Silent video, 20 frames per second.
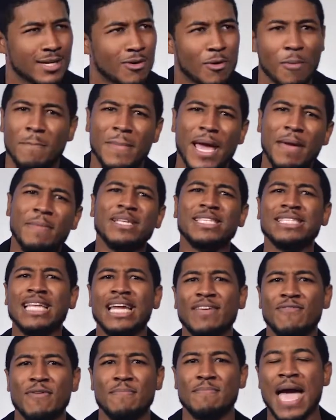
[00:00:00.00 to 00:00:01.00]
Or maybe it's not
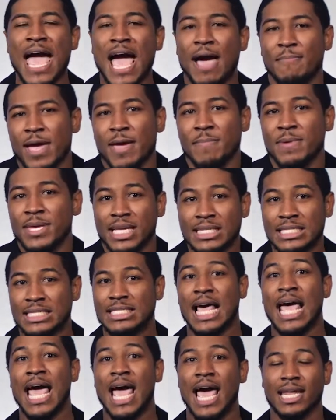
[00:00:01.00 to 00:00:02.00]
even mad, maybe it's
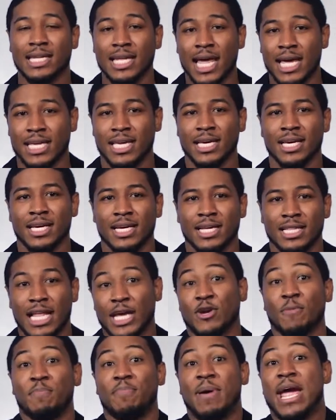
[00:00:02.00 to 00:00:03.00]
sad, like
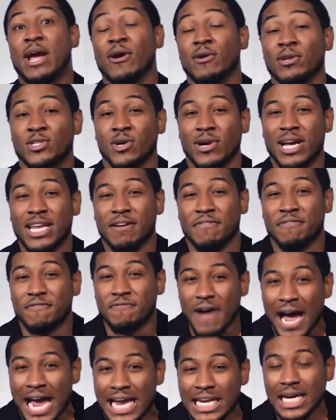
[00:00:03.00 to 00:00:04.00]
your parents are in a
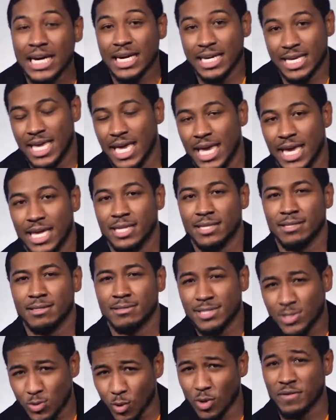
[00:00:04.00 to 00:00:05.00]
fight again,
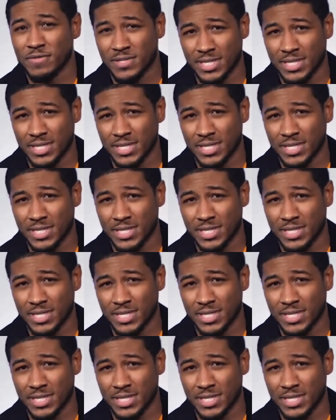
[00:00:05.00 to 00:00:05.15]
sort of